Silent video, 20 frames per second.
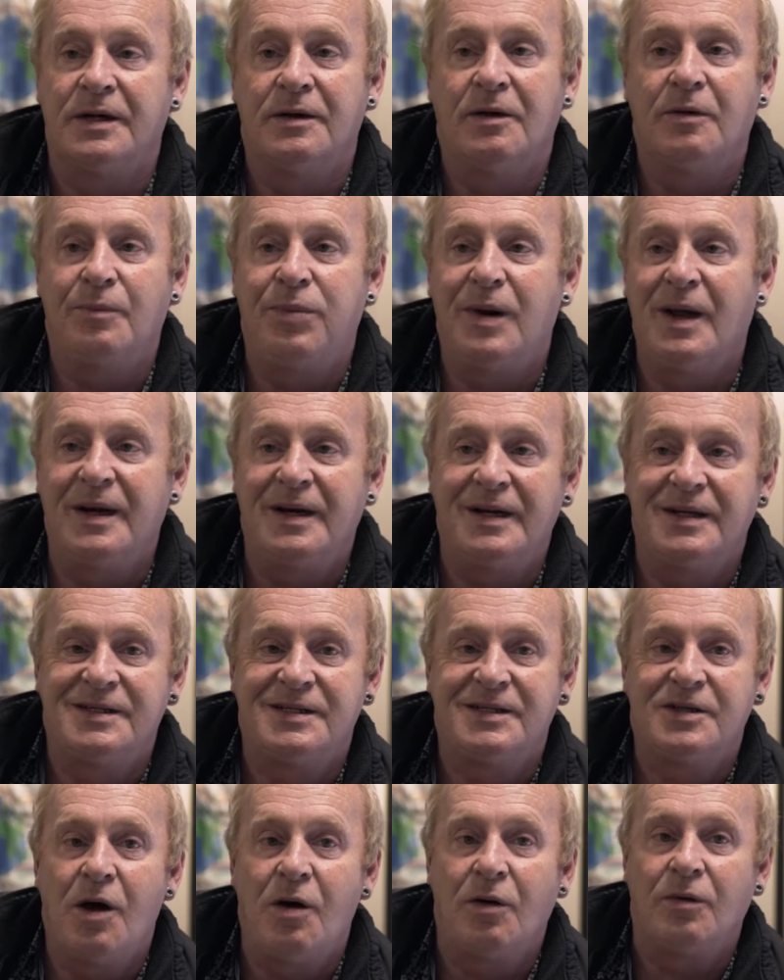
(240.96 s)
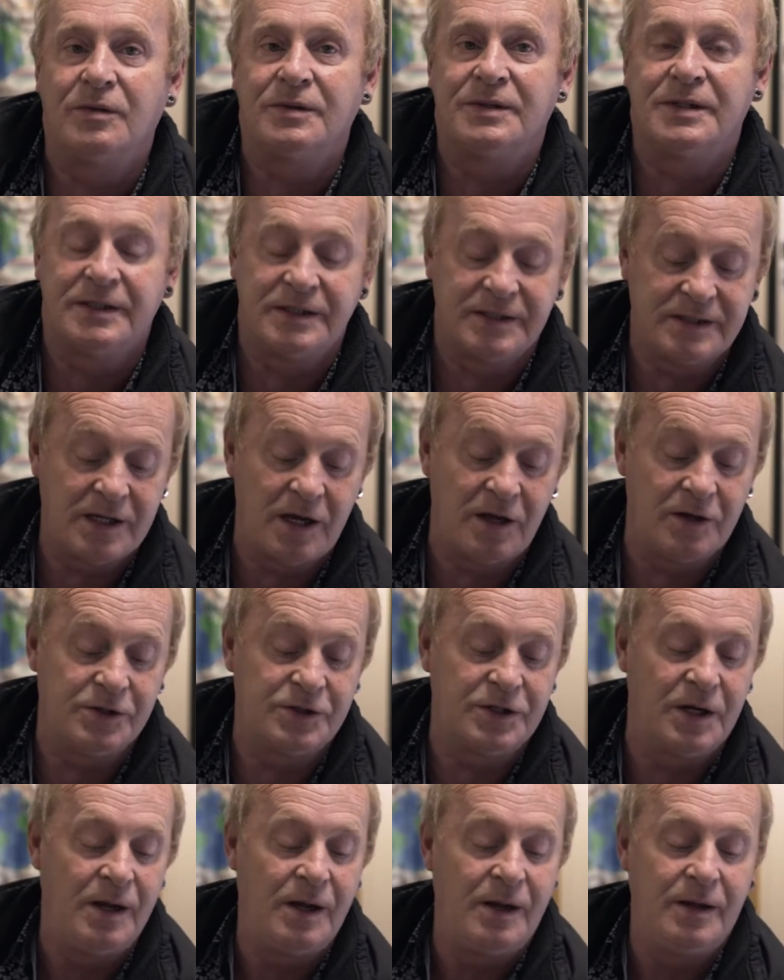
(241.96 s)
I don't play any songs as
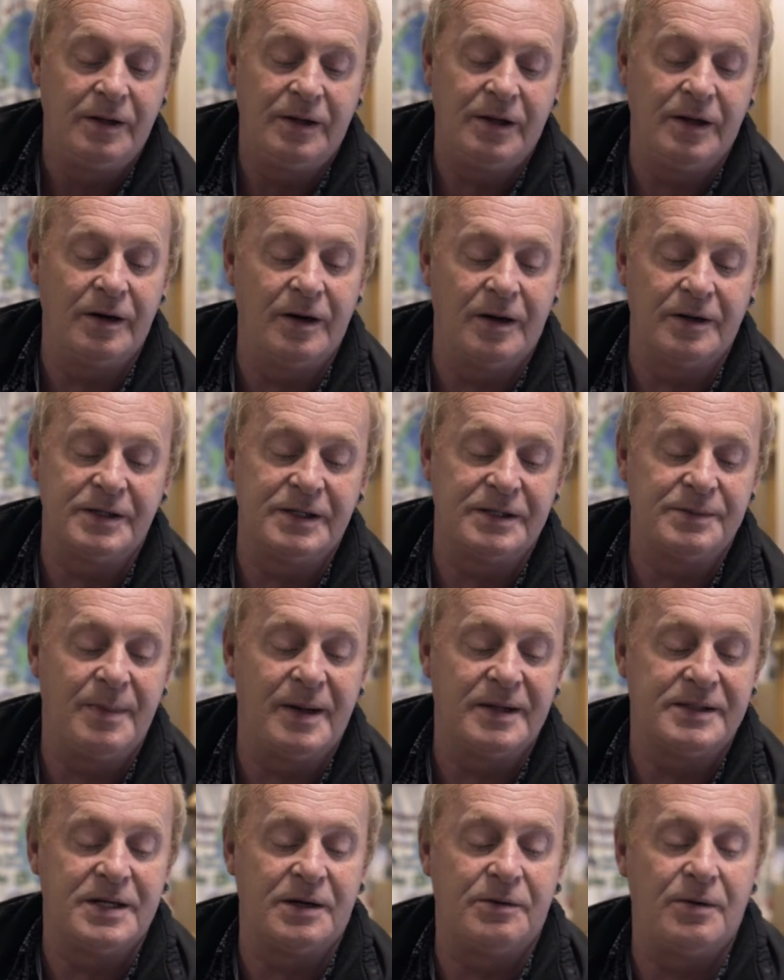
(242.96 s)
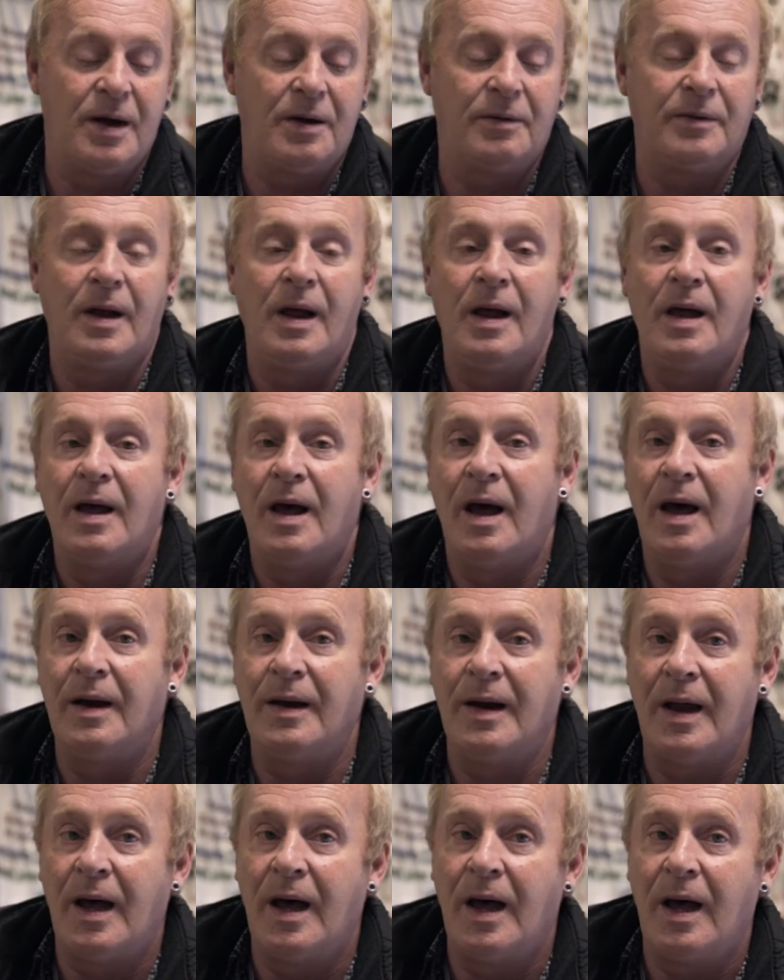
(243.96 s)
such. You know, I just mess around,
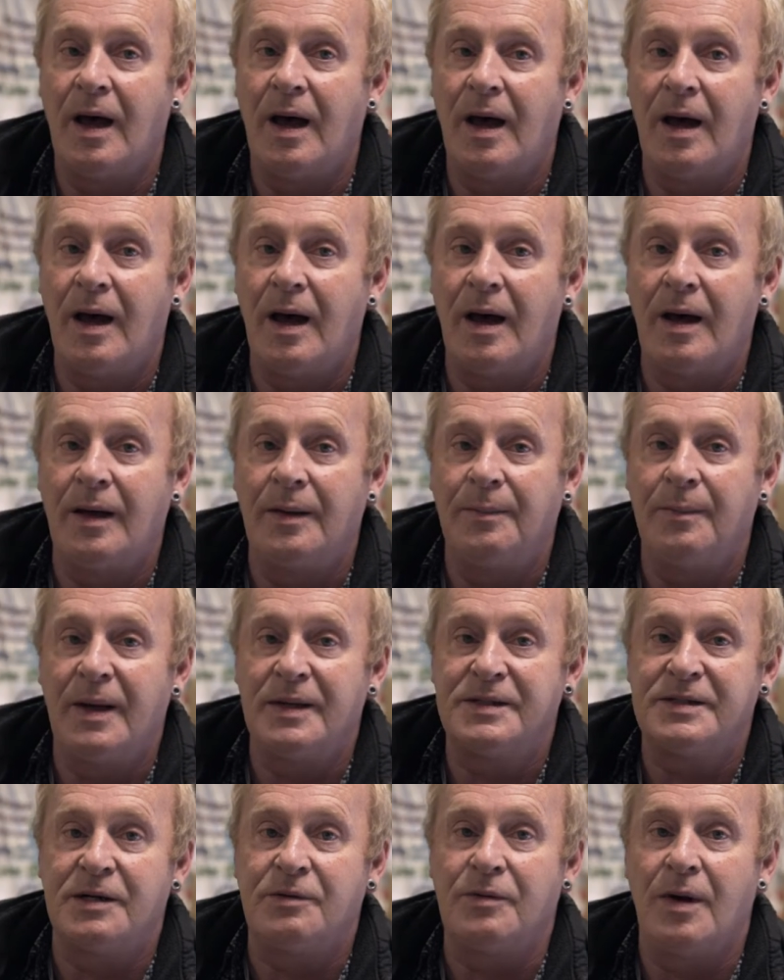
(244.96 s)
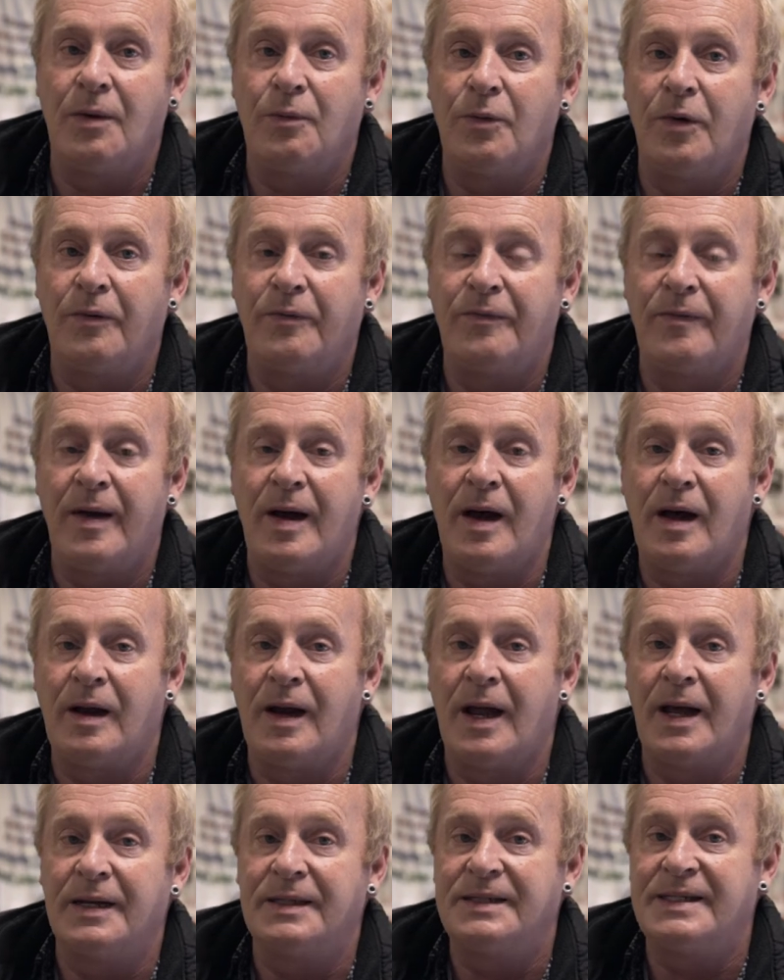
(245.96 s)
and I, I mess around with uh,
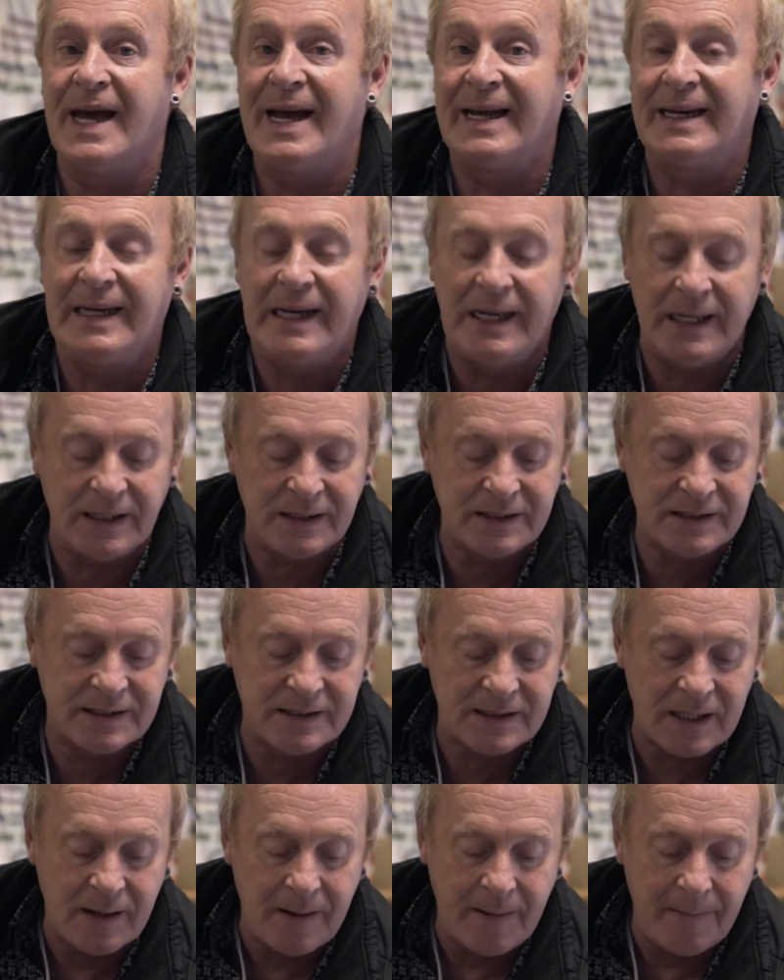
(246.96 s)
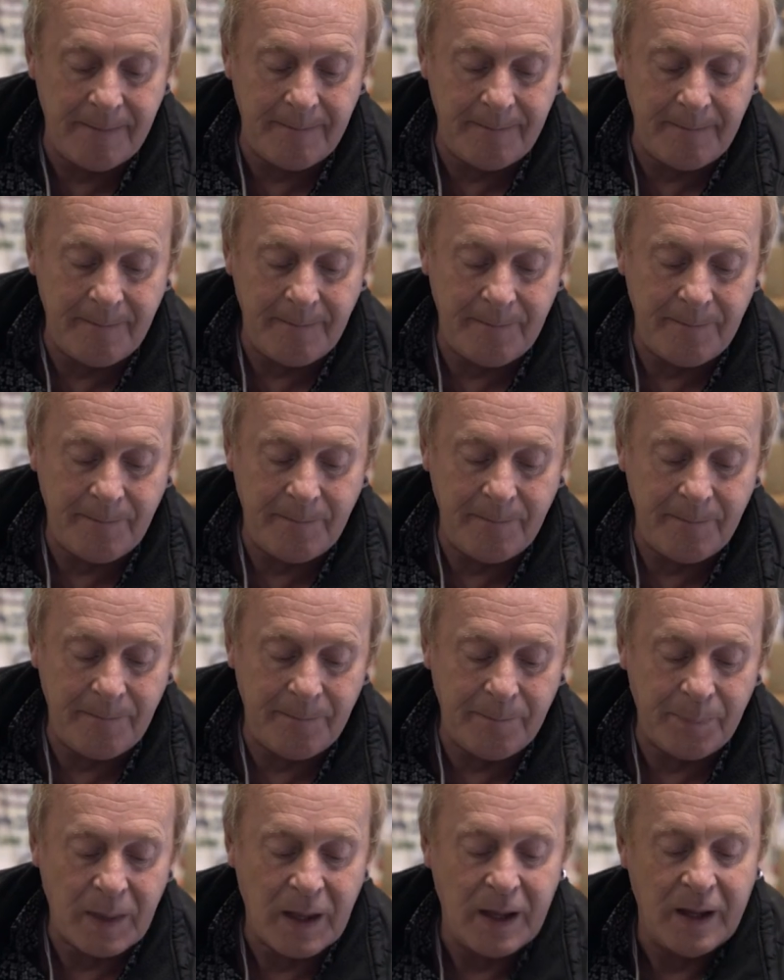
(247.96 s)
like techniques.
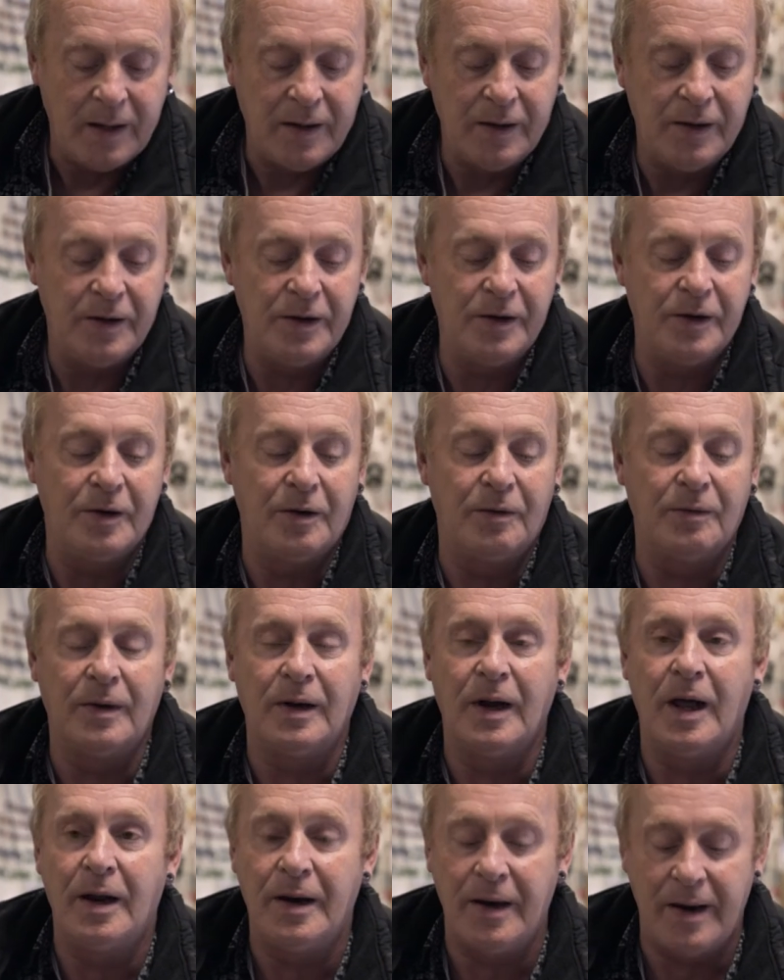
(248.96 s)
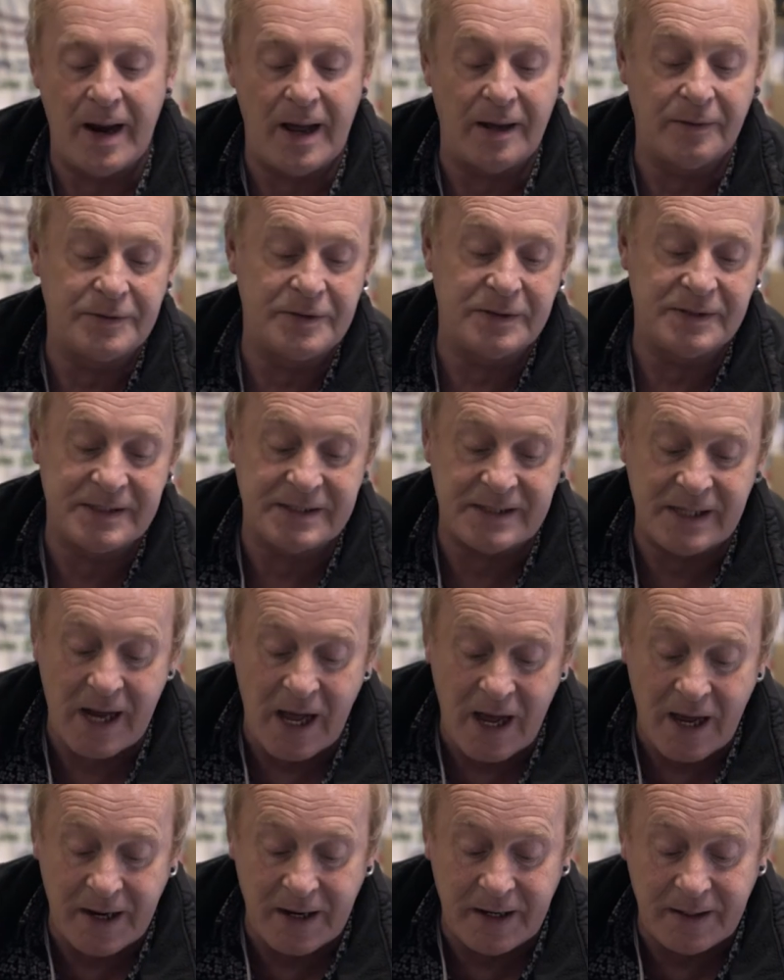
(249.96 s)
You know, learning how to
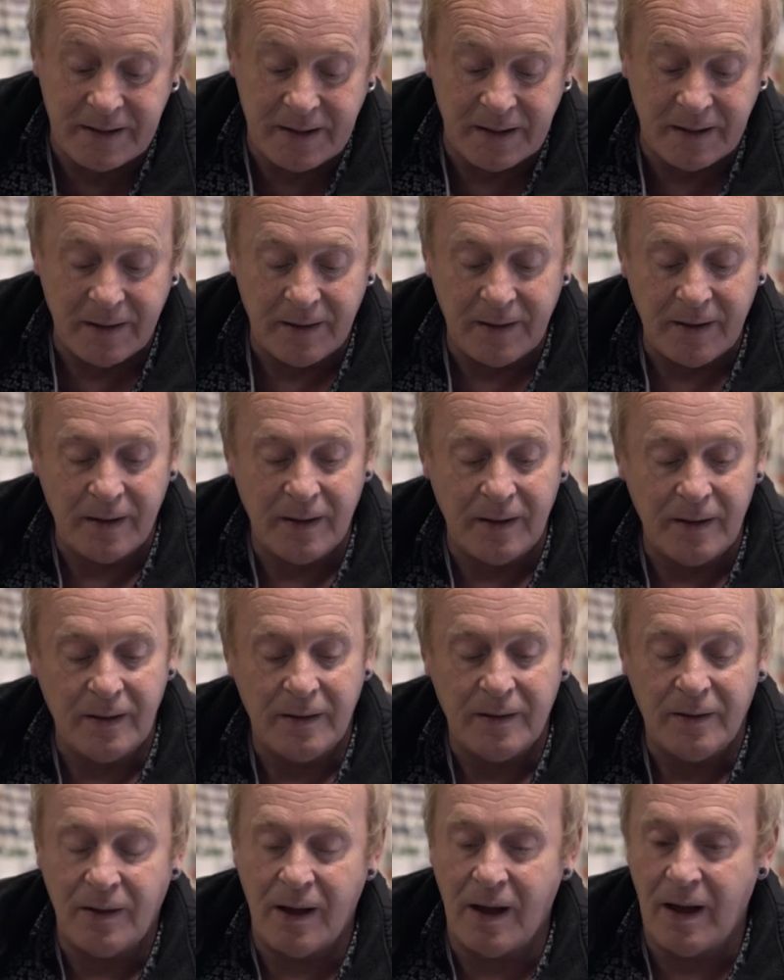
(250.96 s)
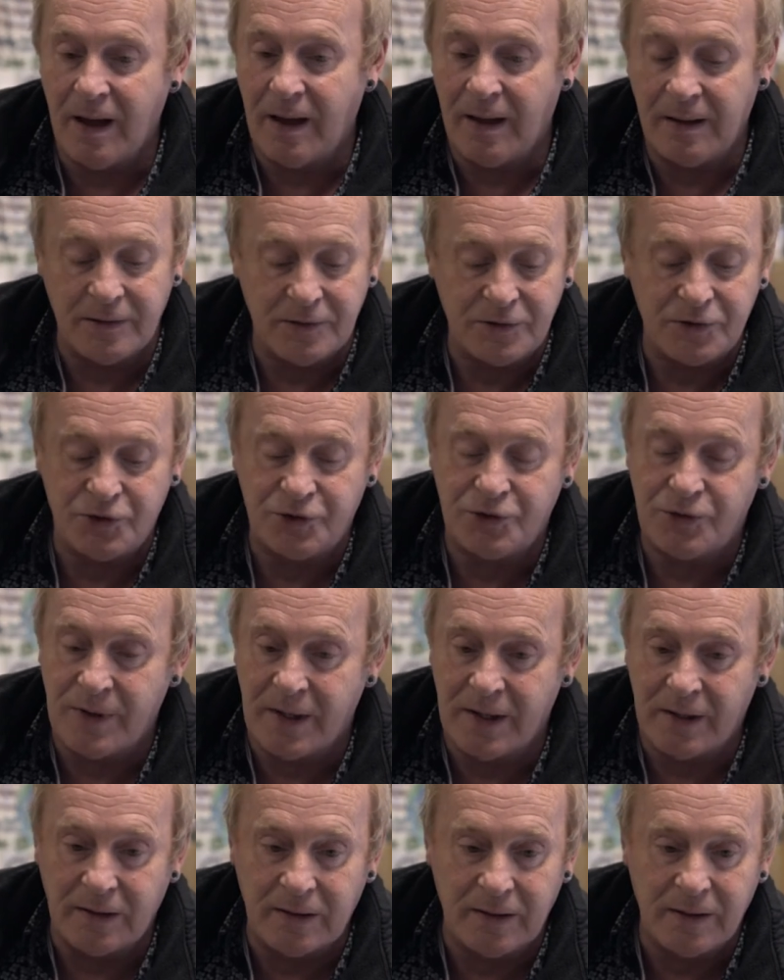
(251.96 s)
slide and
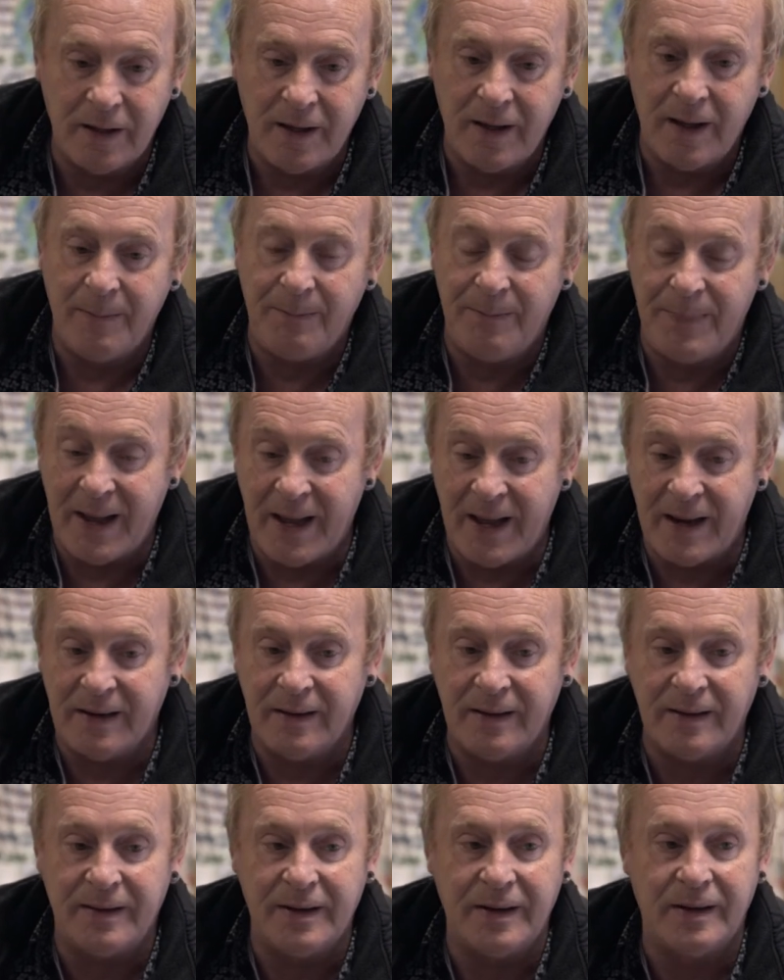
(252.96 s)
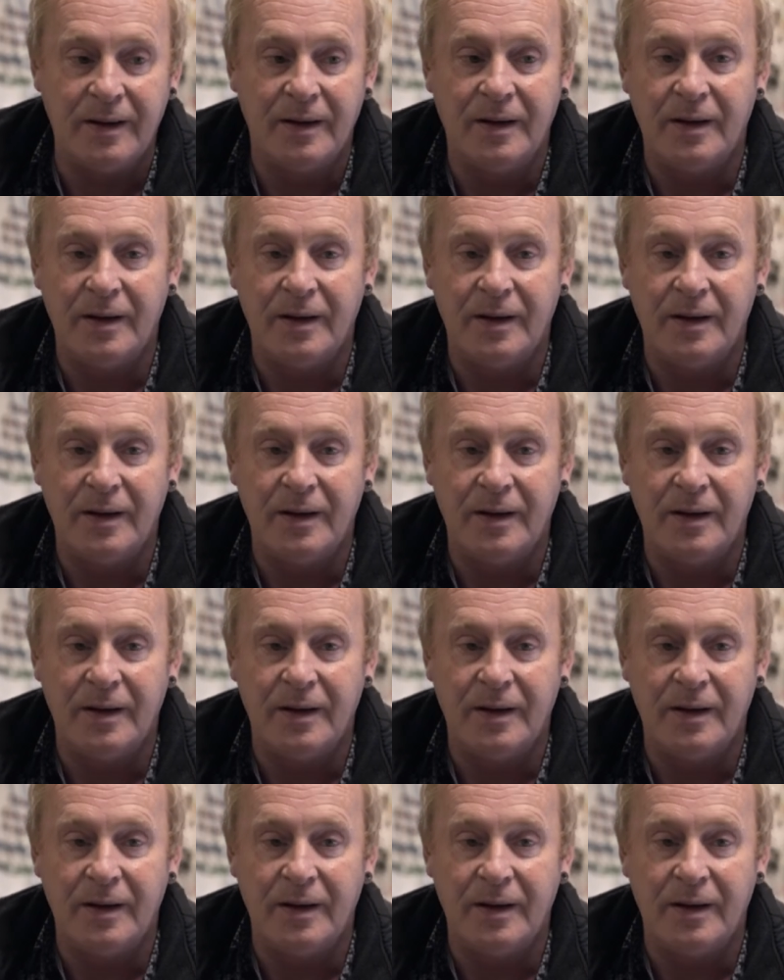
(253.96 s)
trill, bend,